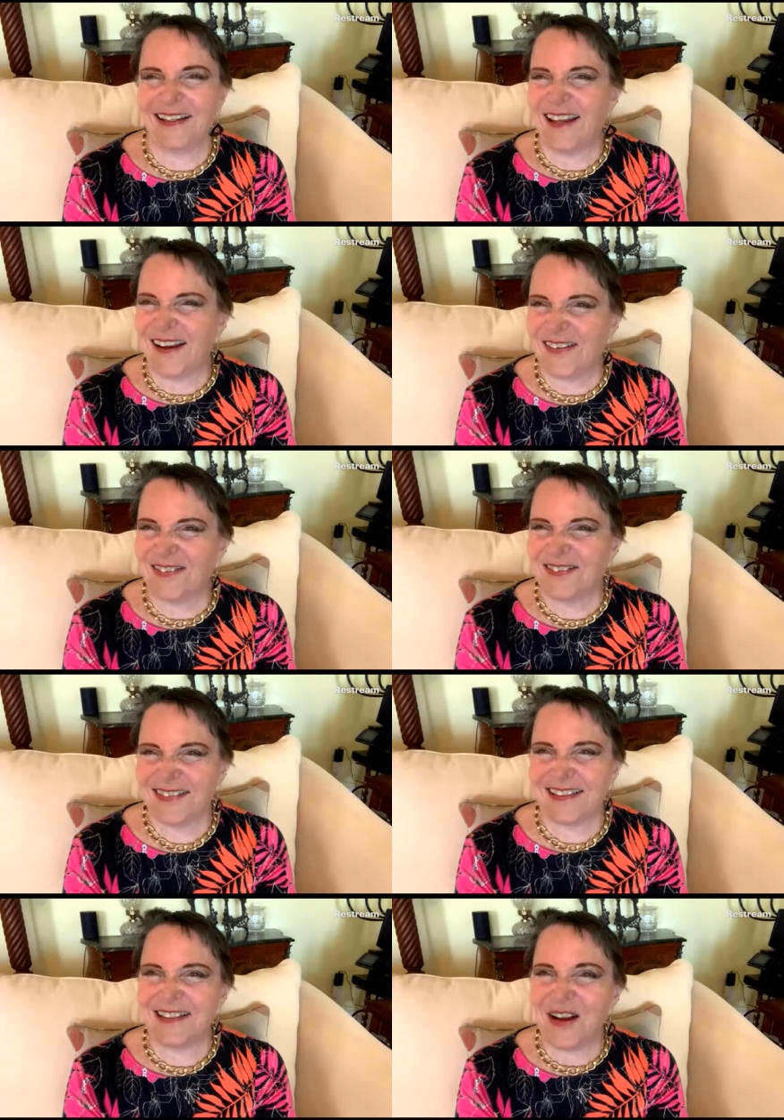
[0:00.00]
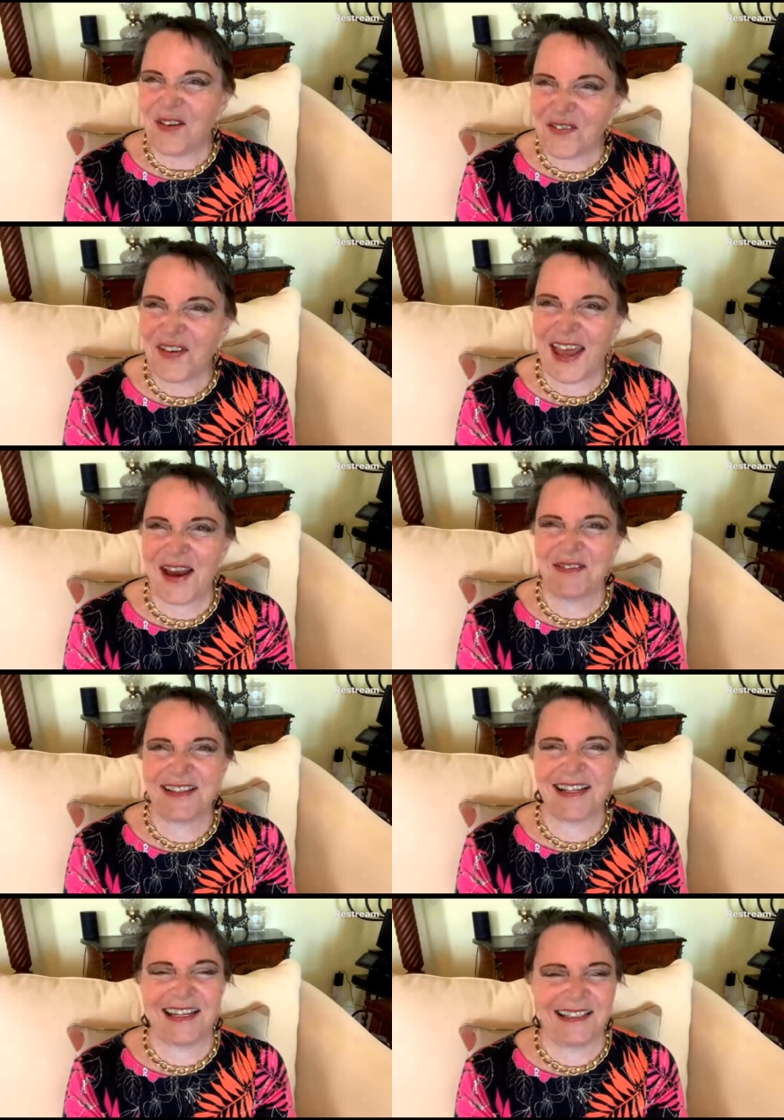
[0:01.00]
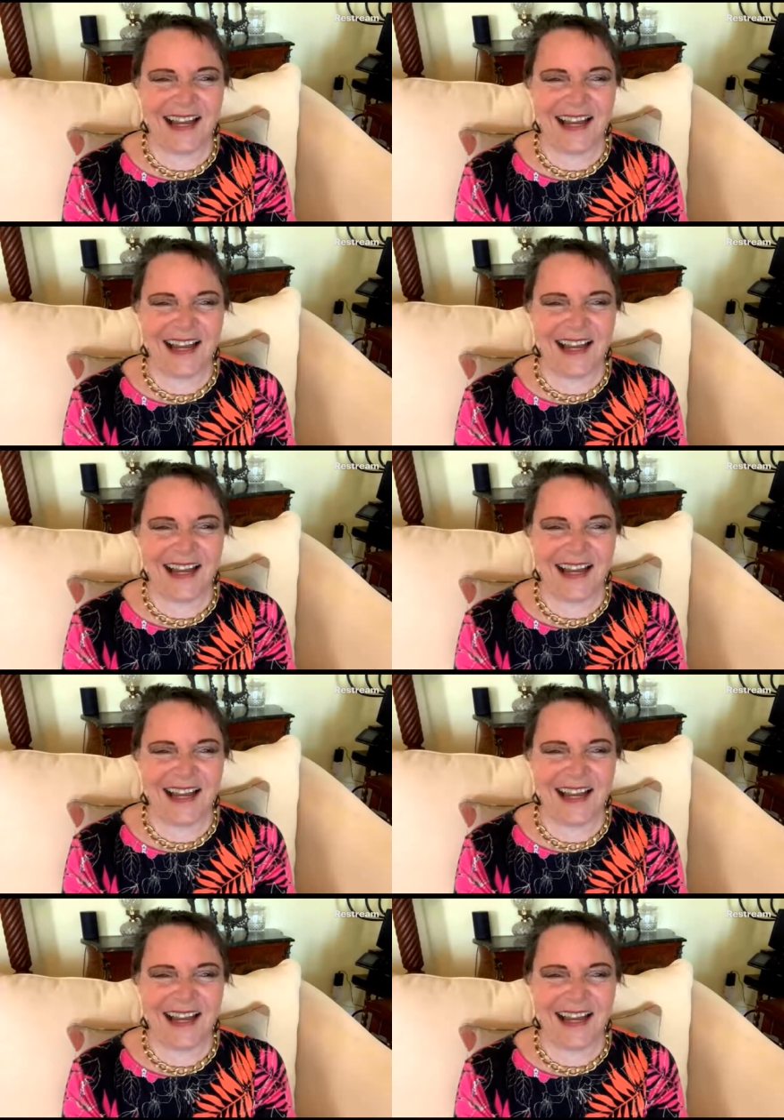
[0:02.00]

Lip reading: No, it's not fair, is it?